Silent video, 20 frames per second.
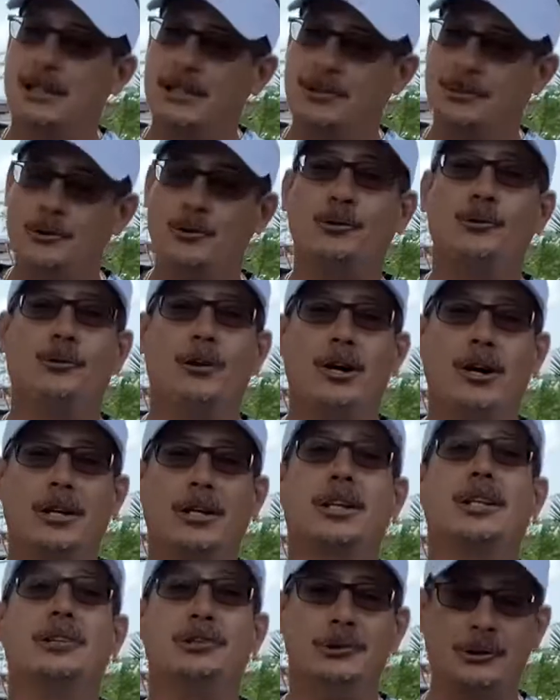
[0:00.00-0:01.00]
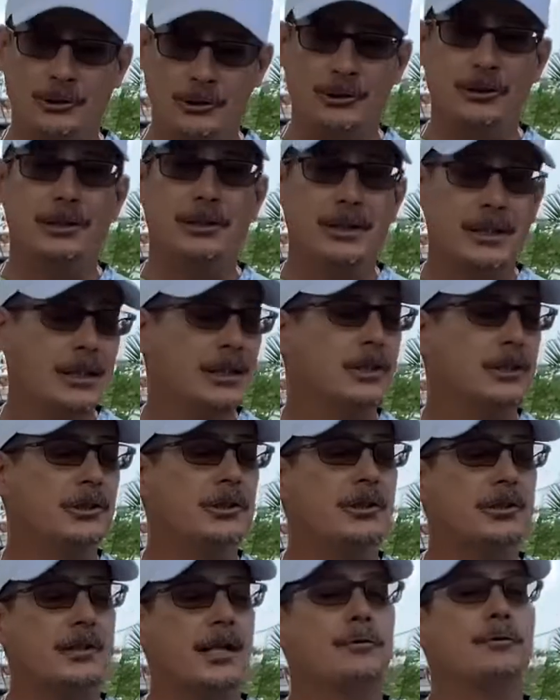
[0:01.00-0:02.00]
you're wrong. You could. You
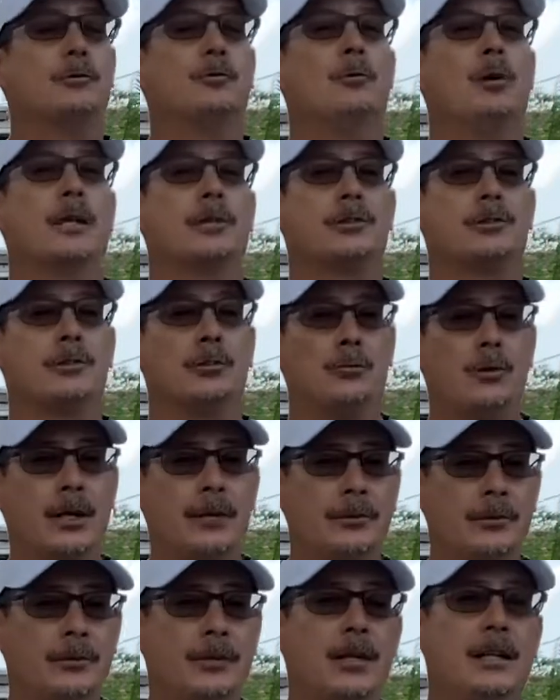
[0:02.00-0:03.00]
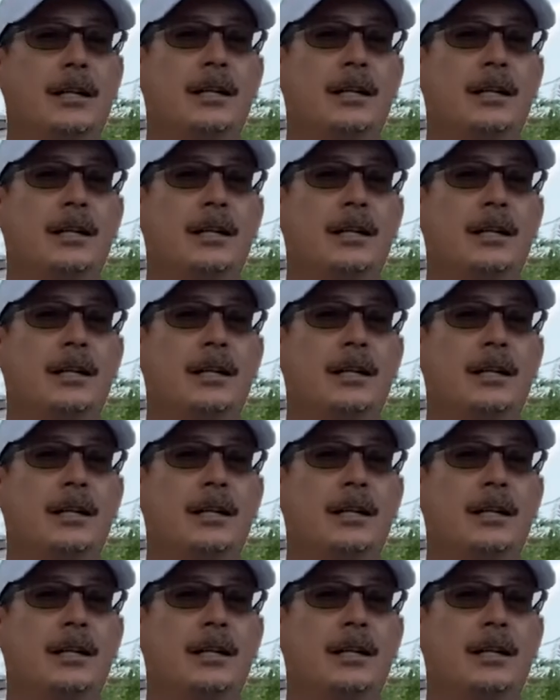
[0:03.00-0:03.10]
just have to watch the weather,